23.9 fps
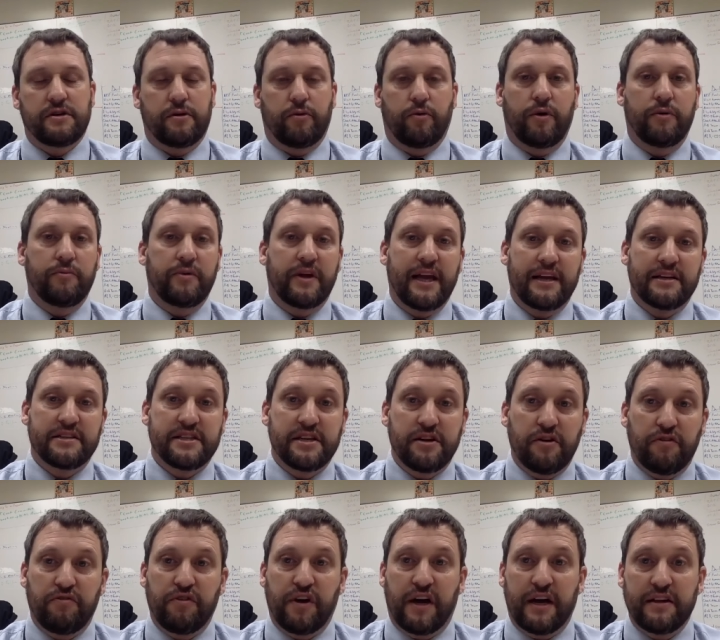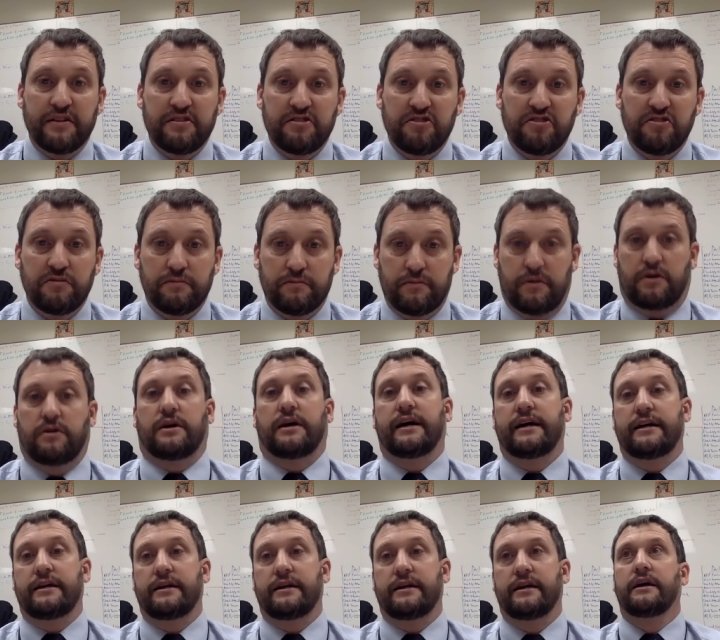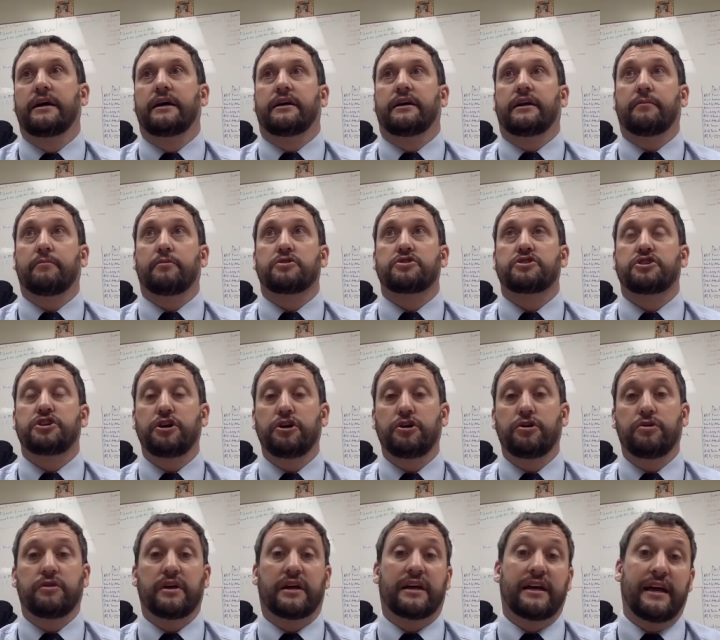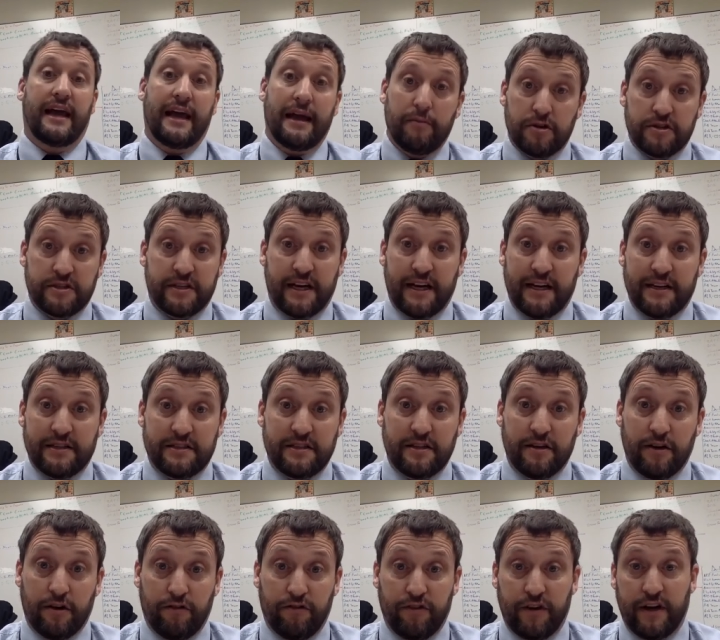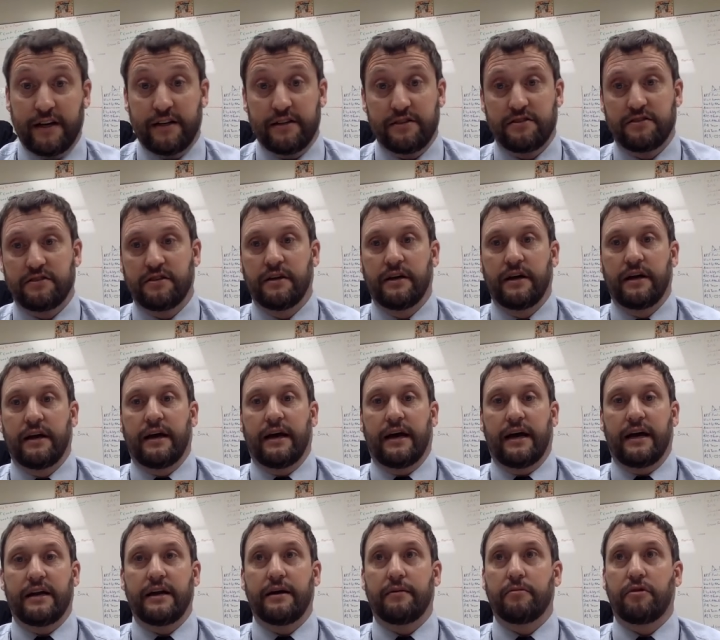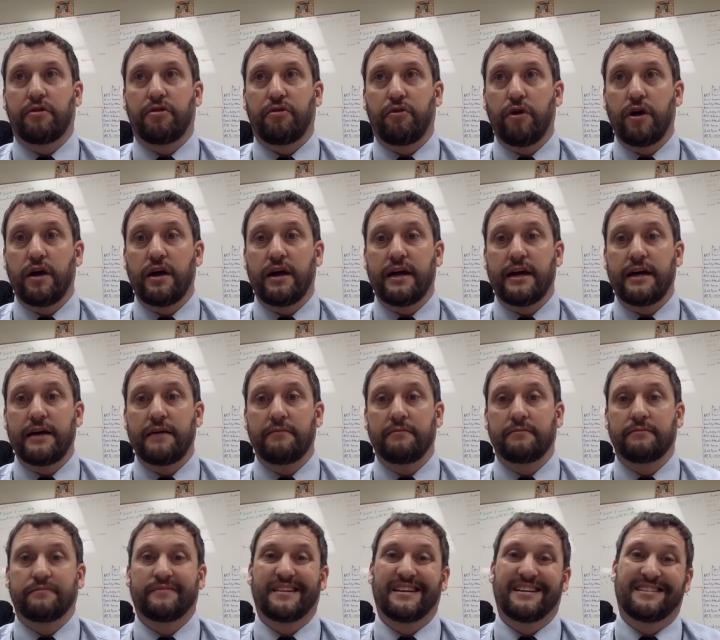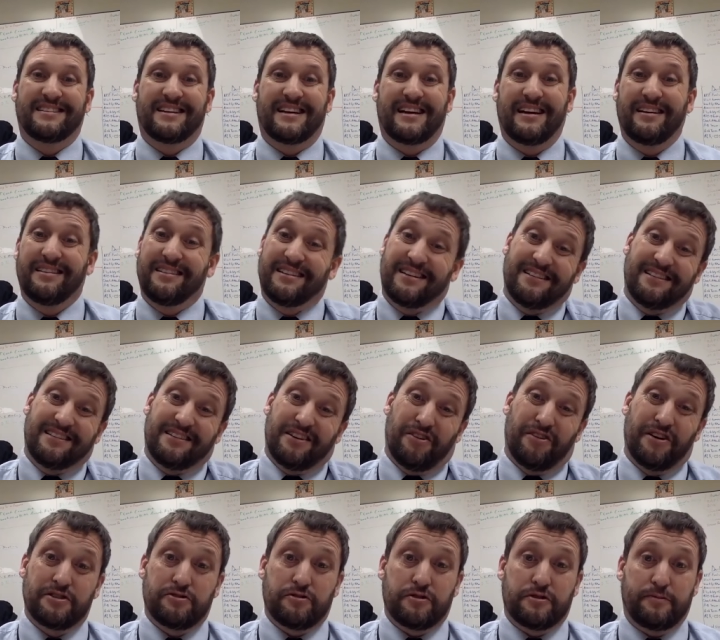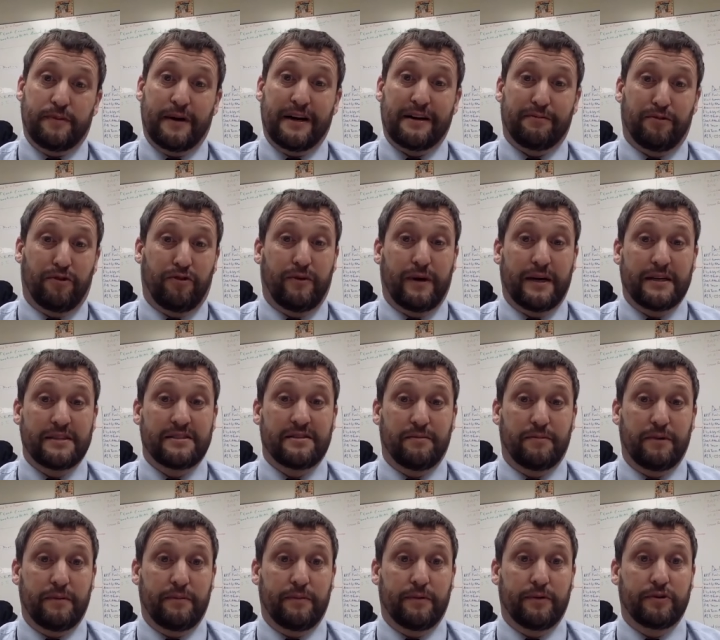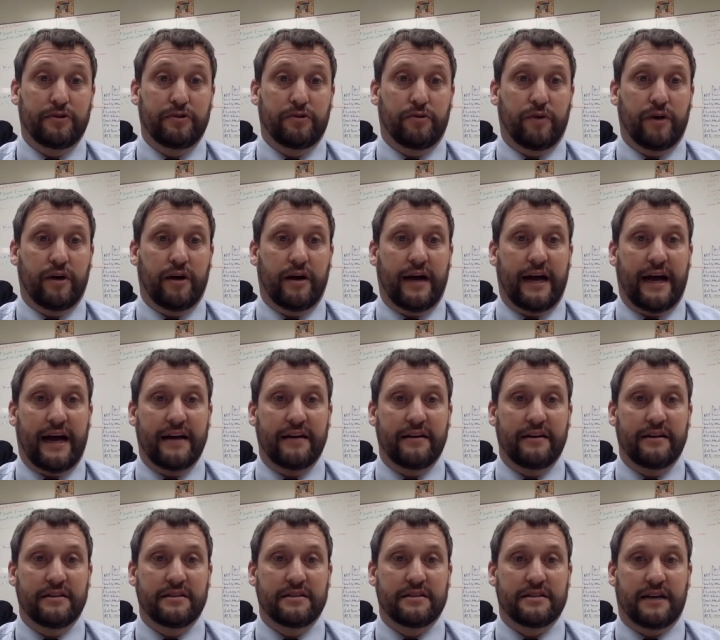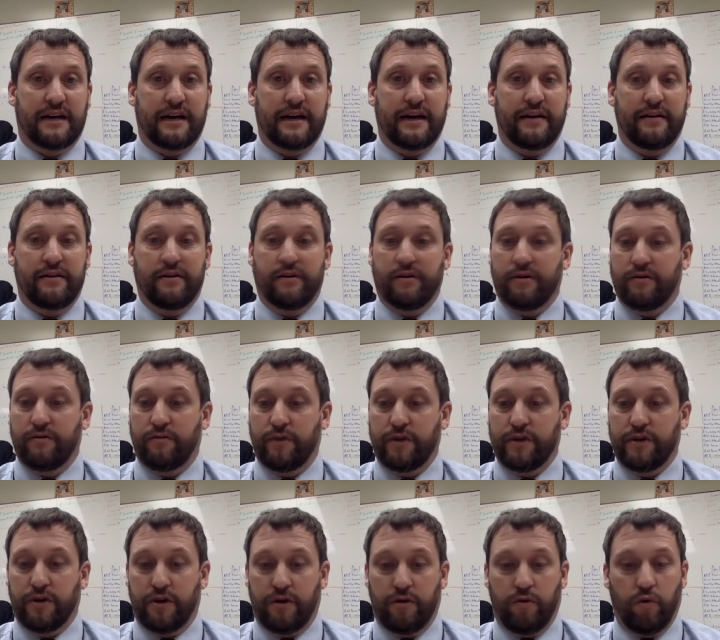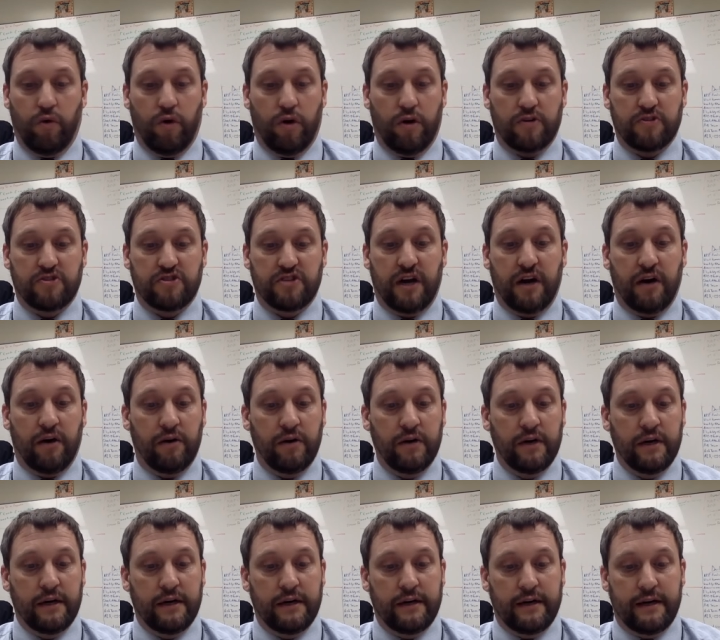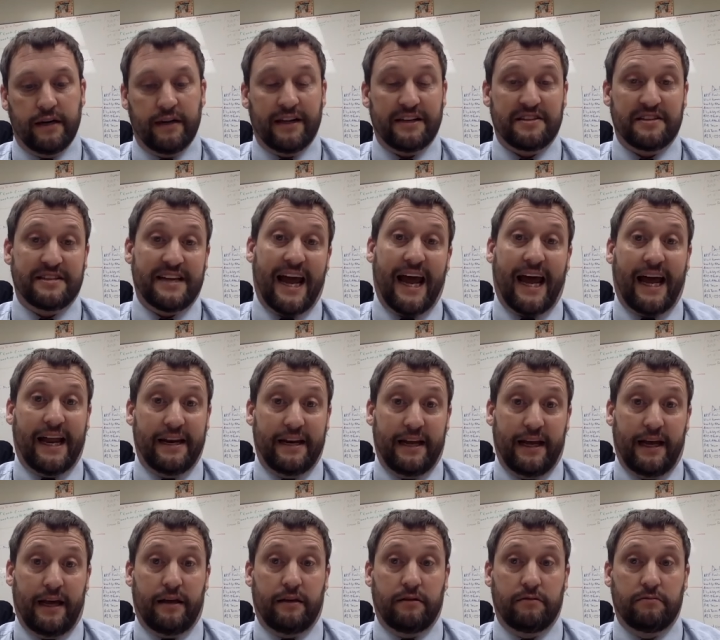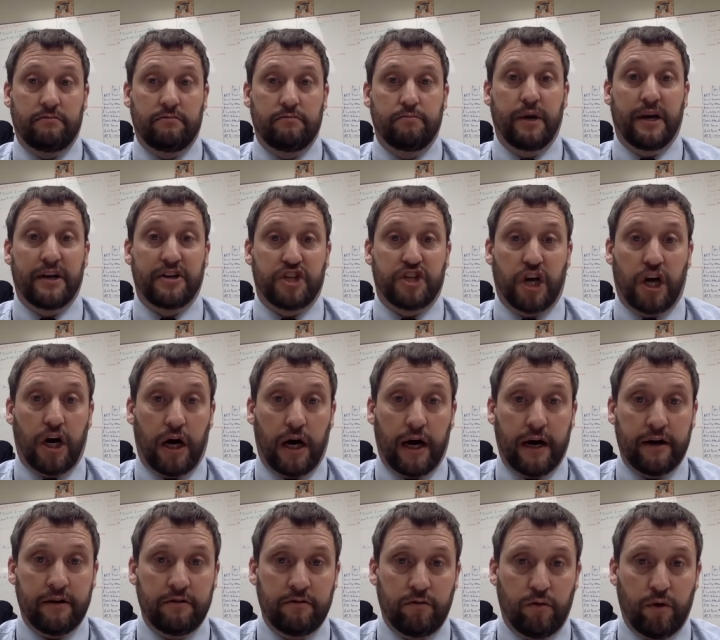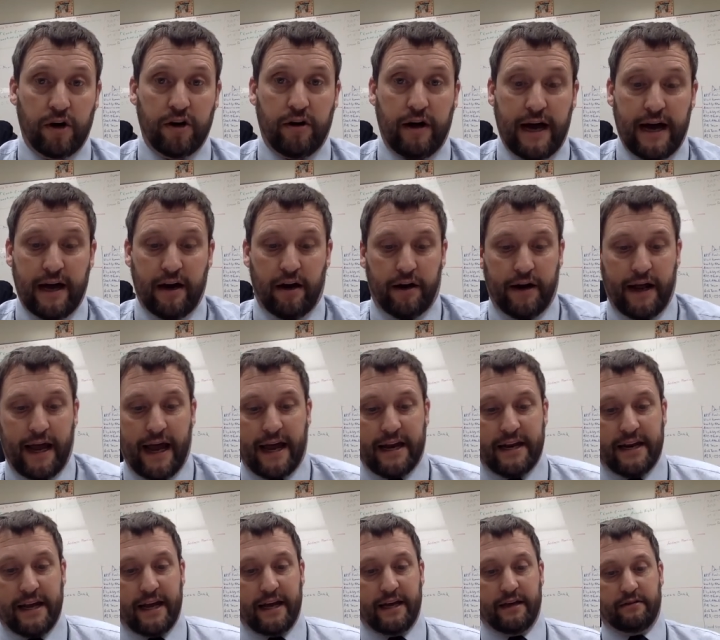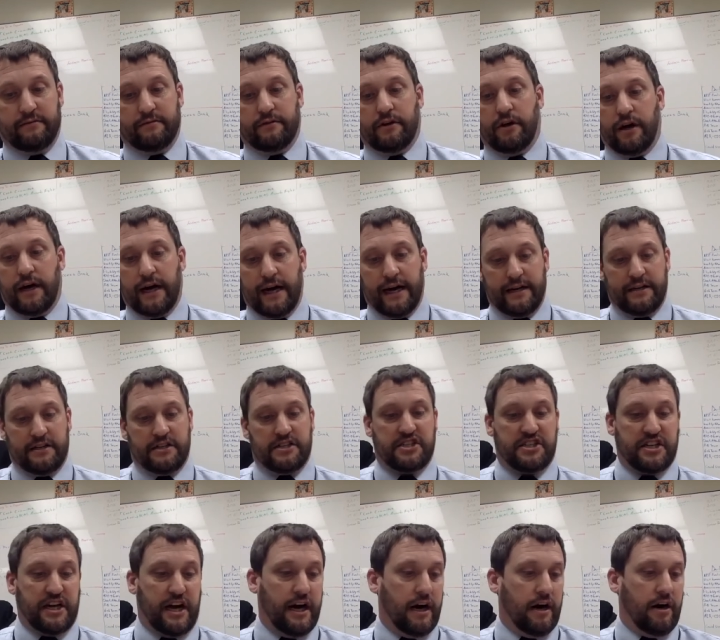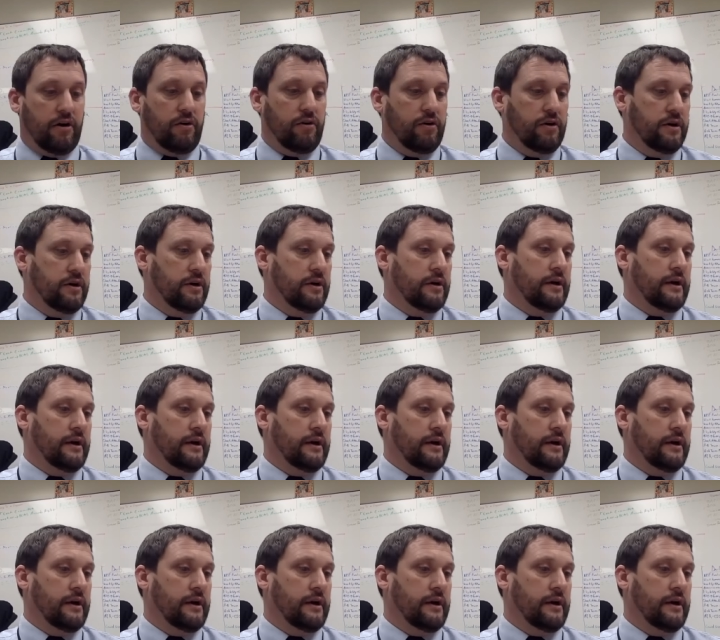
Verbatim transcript: is number one, we can't see your face. All right. Number two, the cameras can't see your face. And number three, it's kind of considered disrespectful by some people to wear a hat inside or when you're at work. So unless it's hat day. Big John, wear your hat on hat day. All right. So